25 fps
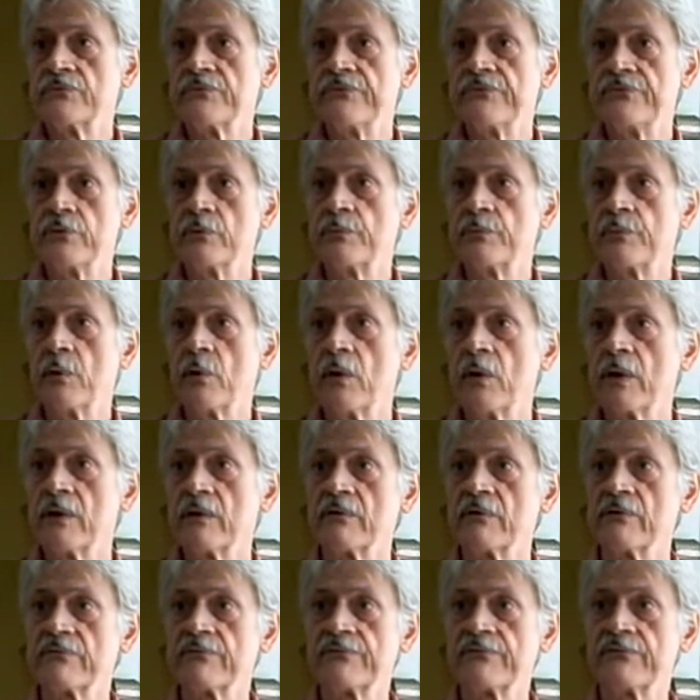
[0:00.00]

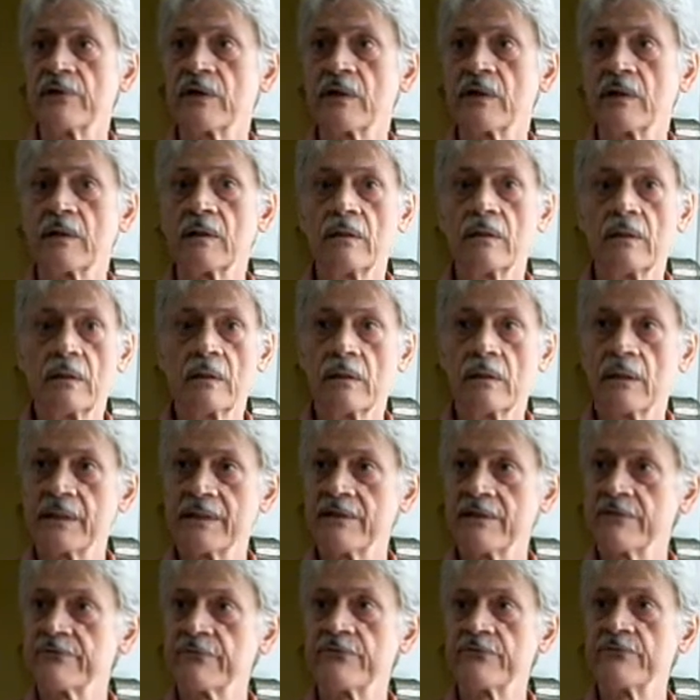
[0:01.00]
viewpoint of a
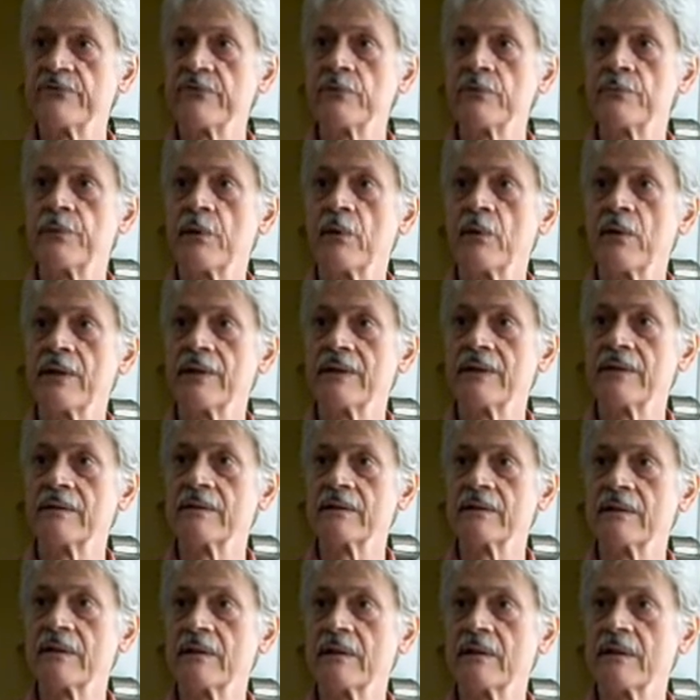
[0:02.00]
different viewpoint
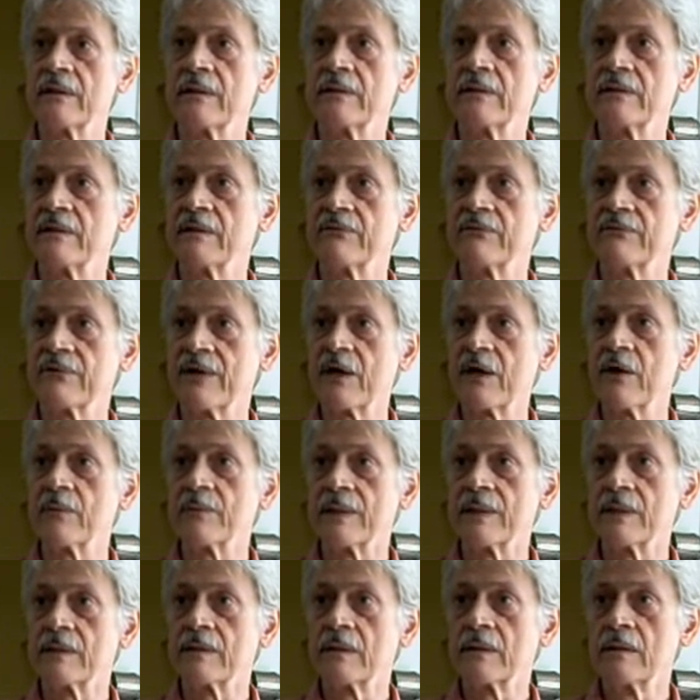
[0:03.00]
in the
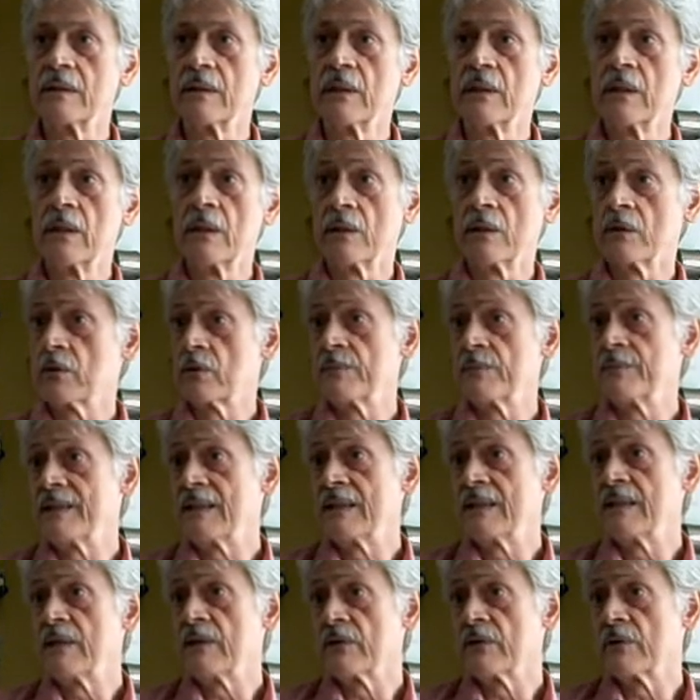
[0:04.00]
environment. Could
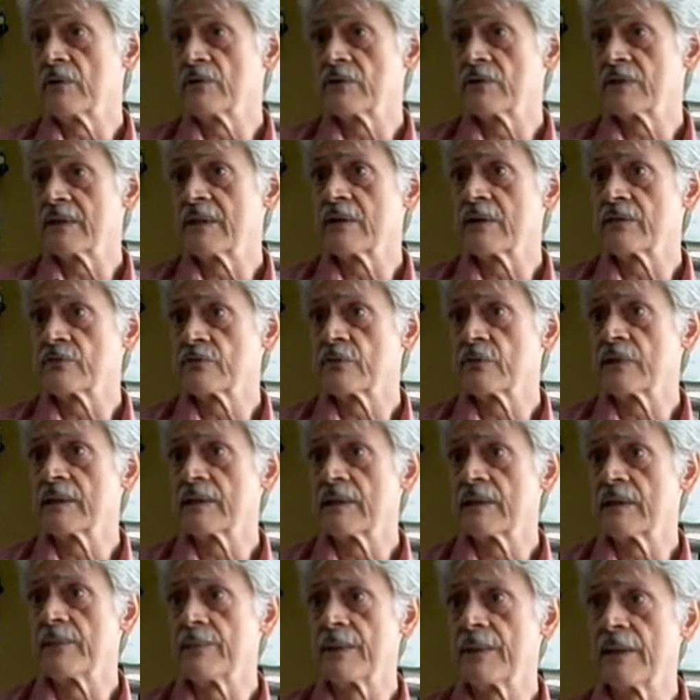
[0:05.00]
be any of those things,
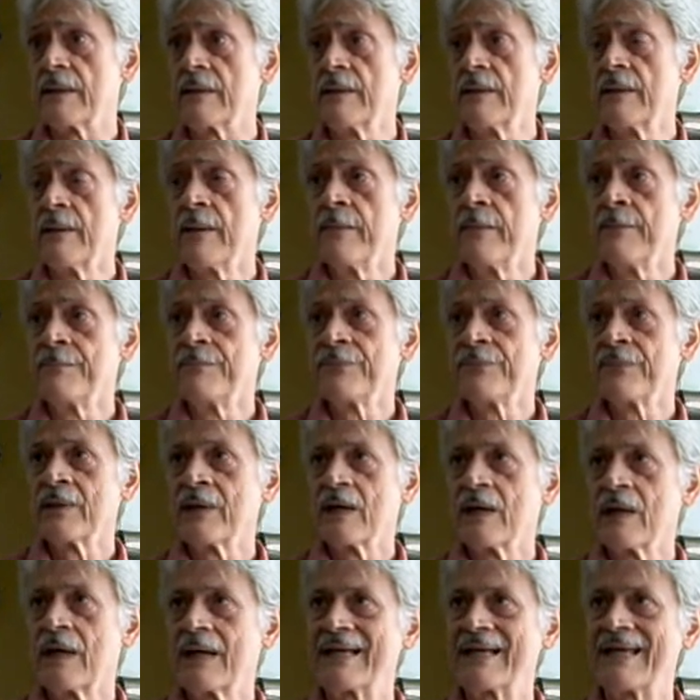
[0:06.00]
really. But
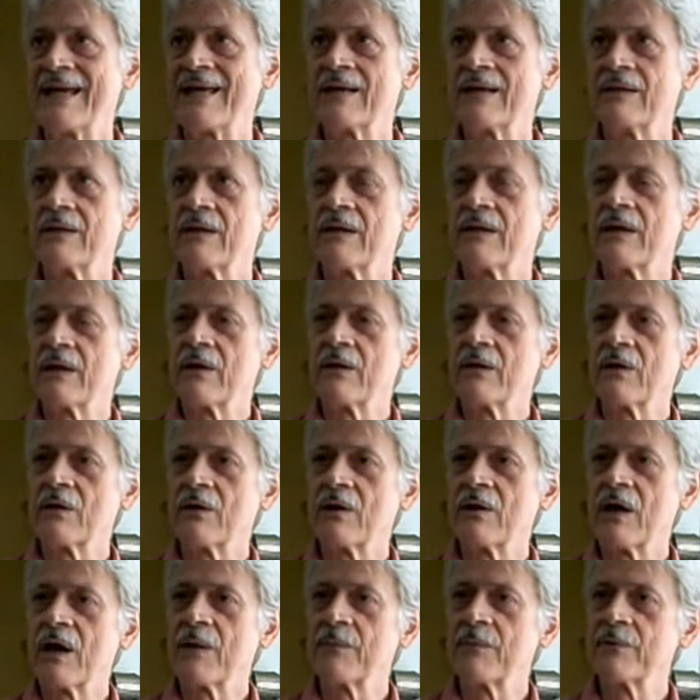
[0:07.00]
again,
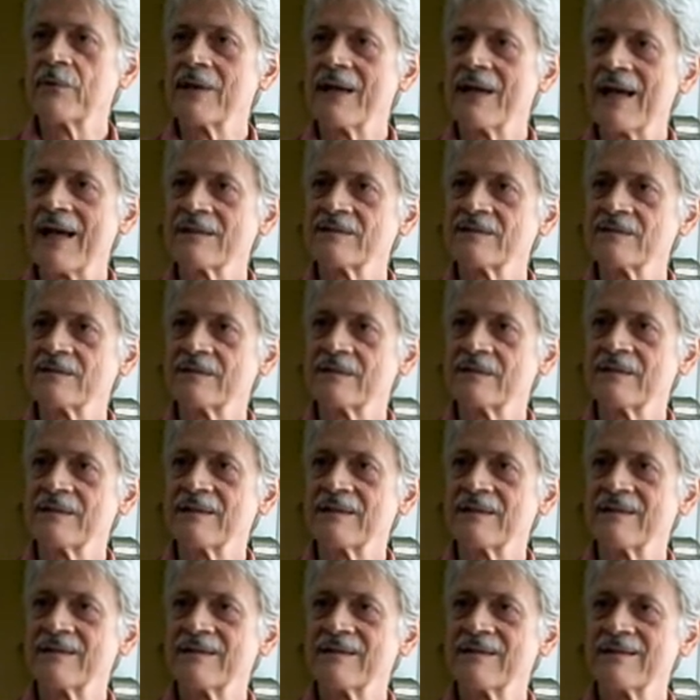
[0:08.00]
Hubard asked
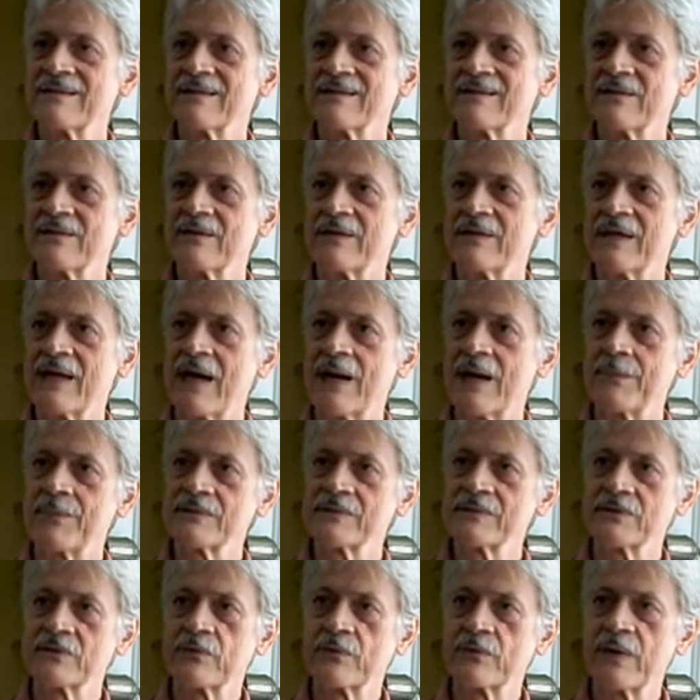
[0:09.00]
the
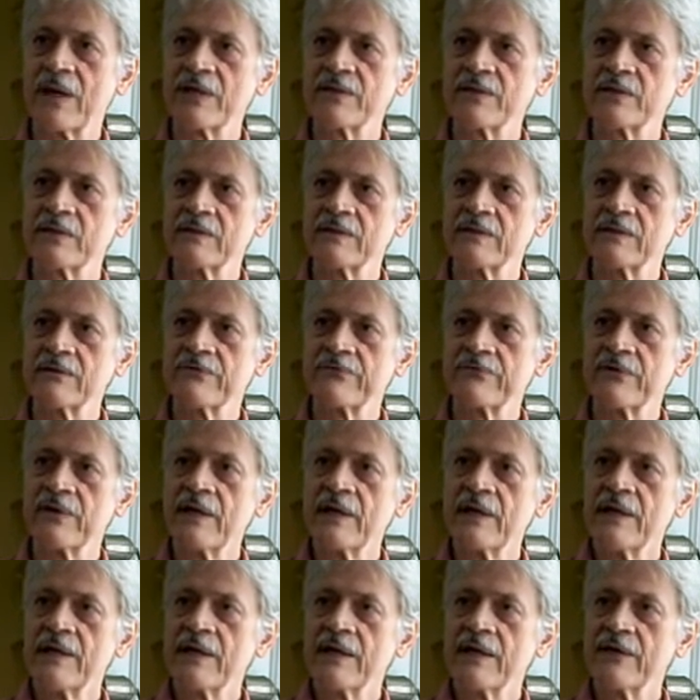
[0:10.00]
opposite question:
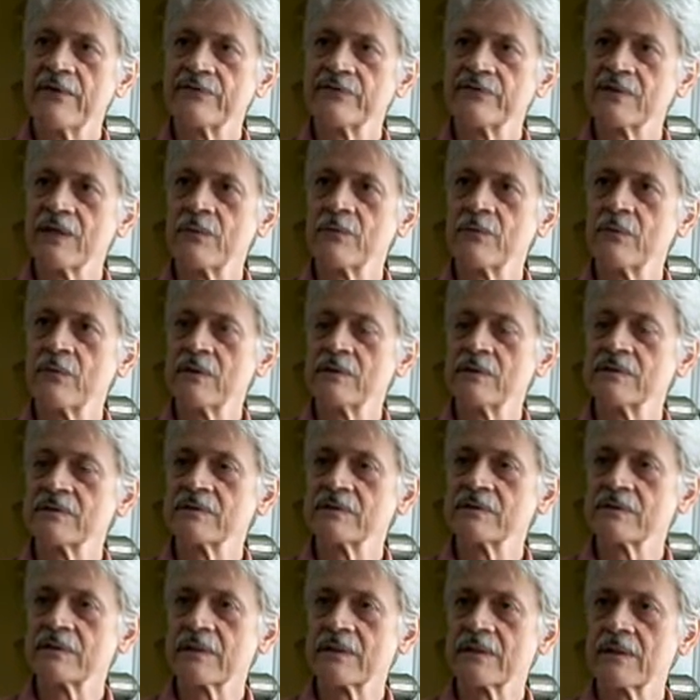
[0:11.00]
if
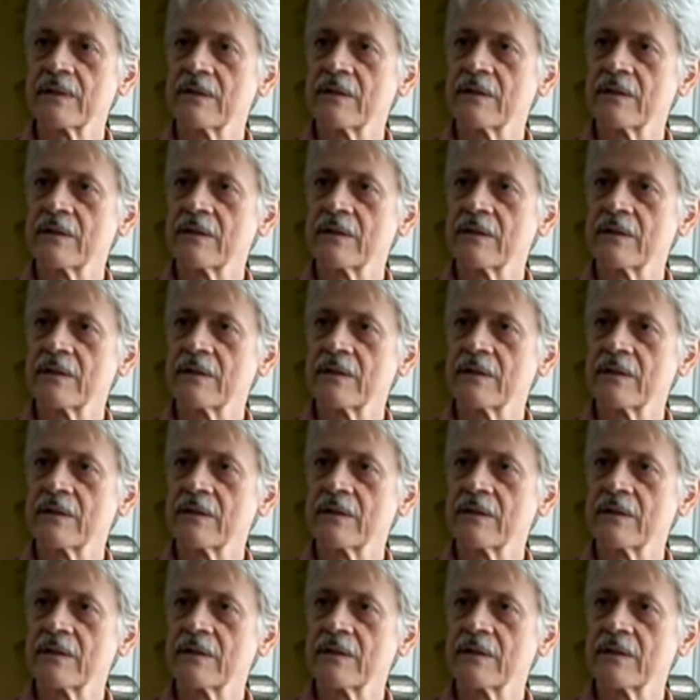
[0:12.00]
someone's